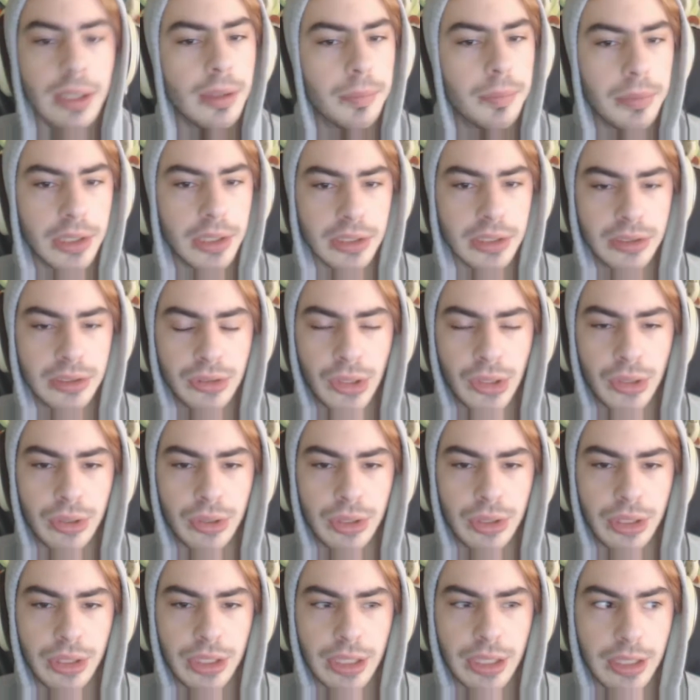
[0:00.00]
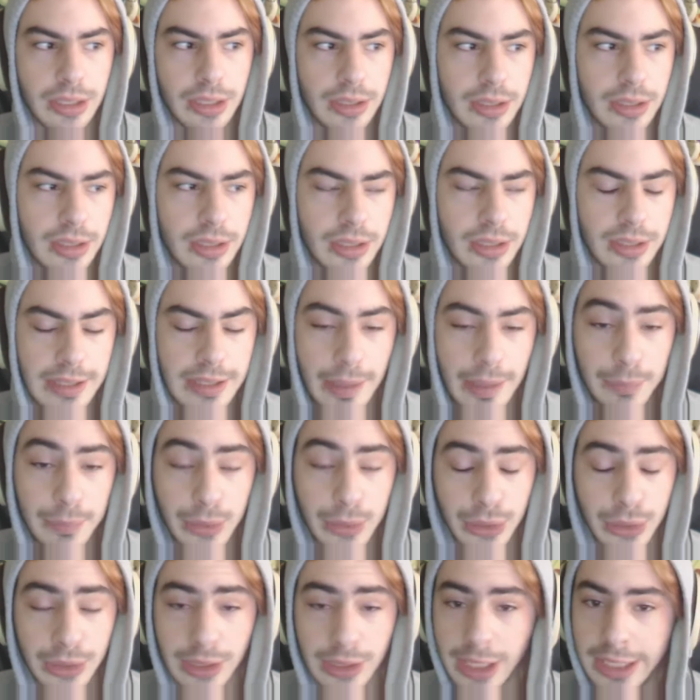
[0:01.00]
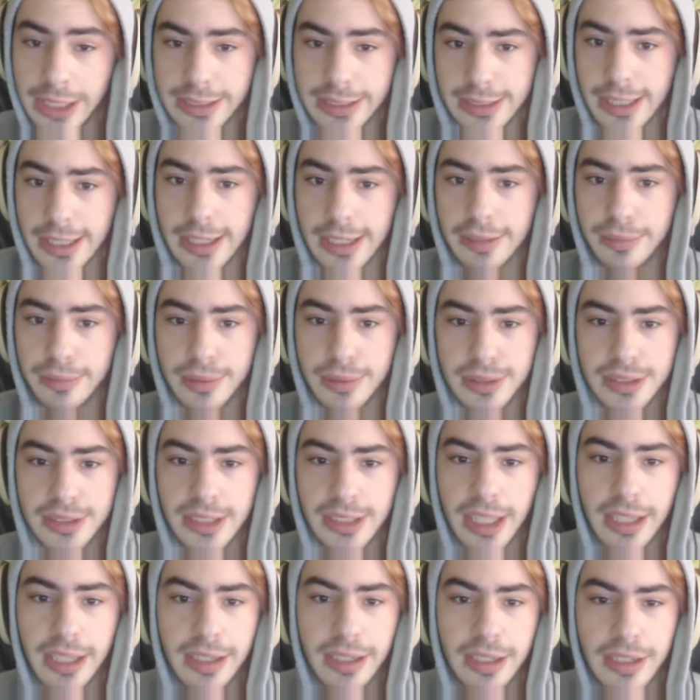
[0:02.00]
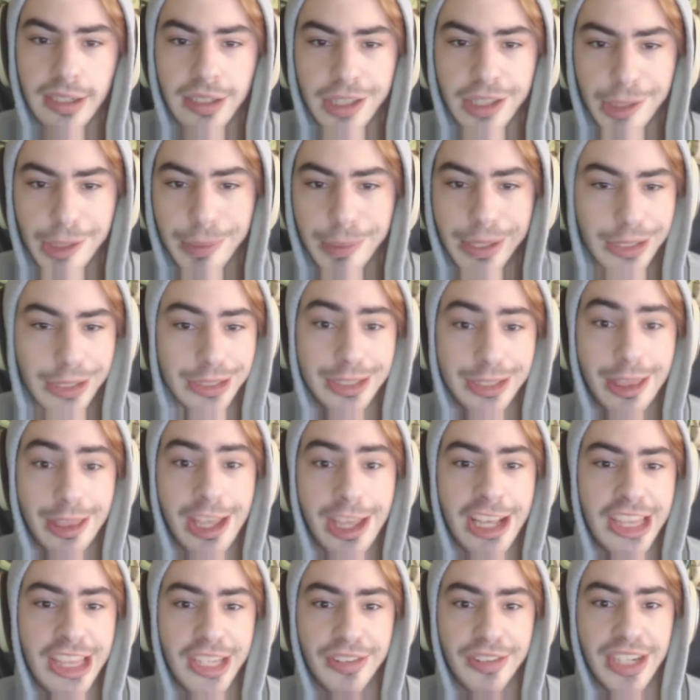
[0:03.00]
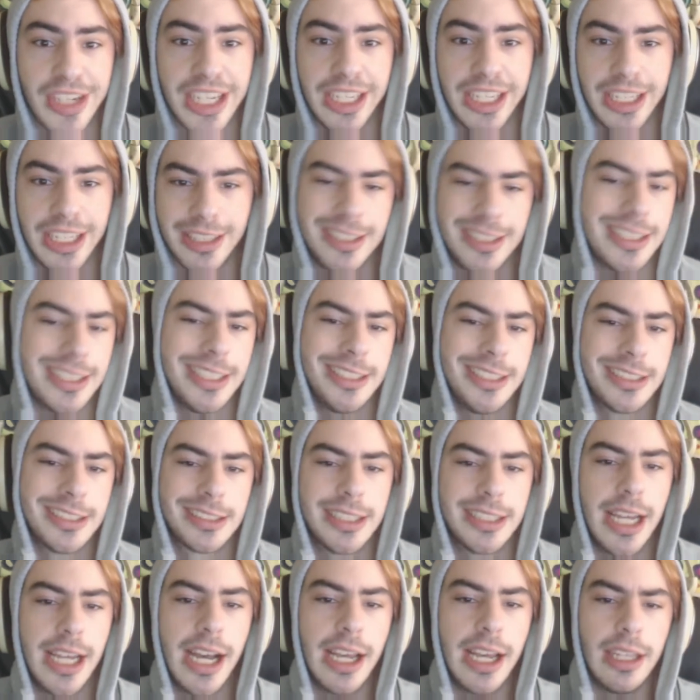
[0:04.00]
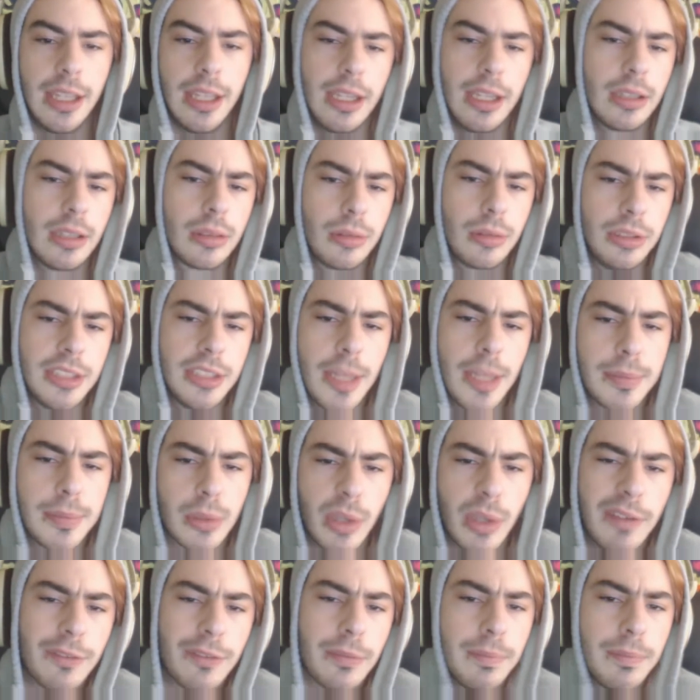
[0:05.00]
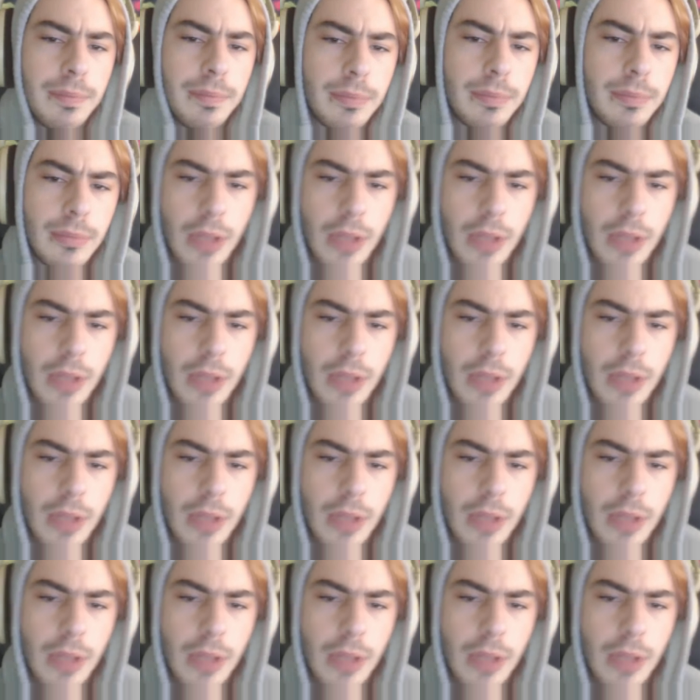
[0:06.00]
Because certainly, I'm sure lots of animals that their parents think they're ready and then they just die like 3 steps away from